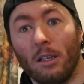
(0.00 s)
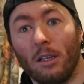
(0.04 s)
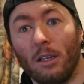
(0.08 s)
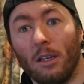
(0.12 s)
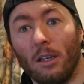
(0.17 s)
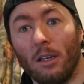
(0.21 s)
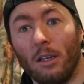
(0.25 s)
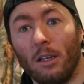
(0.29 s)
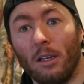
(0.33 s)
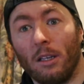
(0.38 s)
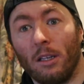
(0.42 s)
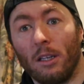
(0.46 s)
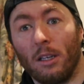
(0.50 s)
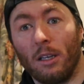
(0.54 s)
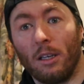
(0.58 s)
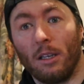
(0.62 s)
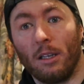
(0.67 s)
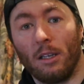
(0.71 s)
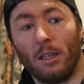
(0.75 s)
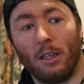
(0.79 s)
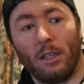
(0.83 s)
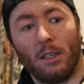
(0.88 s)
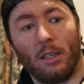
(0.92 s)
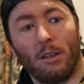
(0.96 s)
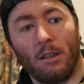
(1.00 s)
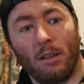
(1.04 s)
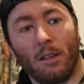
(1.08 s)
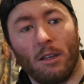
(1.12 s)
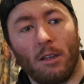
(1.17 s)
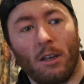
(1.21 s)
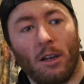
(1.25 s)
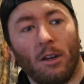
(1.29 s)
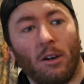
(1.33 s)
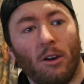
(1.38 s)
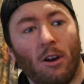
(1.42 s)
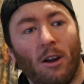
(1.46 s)
I
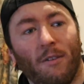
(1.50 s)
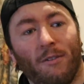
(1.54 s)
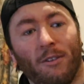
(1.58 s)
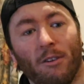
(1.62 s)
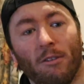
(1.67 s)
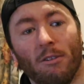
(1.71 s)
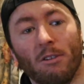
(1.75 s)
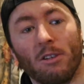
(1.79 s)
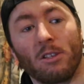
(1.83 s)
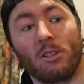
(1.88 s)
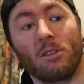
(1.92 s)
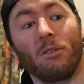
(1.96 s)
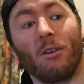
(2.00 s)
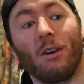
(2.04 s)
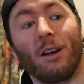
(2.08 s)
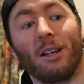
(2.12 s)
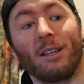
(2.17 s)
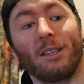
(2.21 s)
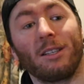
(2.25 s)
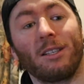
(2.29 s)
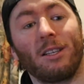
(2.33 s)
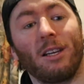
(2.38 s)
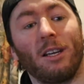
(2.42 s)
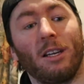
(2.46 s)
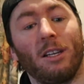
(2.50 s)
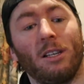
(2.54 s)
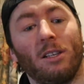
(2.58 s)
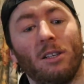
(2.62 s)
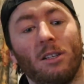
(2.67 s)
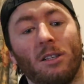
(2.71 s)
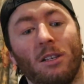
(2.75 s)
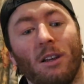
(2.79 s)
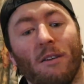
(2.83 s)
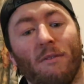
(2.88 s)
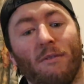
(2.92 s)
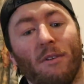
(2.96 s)
don't know if they're a slight
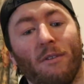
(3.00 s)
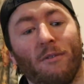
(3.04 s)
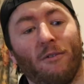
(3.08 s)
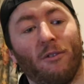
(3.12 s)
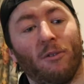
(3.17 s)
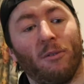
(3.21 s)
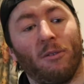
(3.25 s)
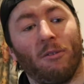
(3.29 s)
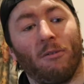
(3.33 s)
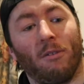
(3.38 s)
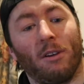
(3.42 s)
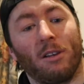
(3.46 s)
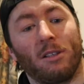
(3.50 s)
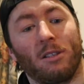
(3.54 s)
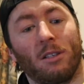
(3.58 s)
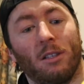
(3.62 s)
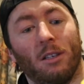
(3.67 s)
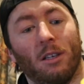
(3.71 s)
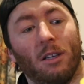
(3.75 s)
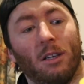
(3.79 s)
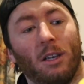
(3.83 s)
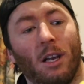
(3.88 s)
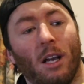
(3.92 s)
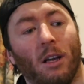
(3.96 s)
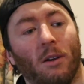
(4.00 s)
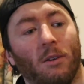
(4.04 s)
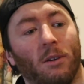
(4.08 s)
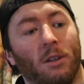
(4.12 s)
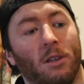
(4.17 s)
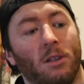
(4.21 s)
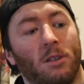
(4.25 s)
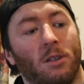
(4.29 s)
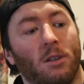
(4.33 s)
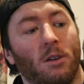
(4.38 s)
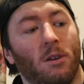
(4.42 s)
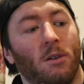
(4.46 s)
tinge different from the rest of the yellow on
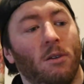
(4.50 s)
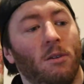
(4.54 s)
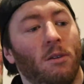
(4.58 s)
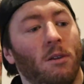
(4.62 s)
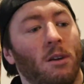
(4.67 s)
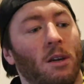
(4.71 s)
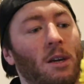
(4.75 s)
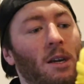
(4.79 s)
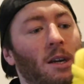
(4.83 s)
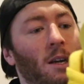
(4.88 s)
the shoe.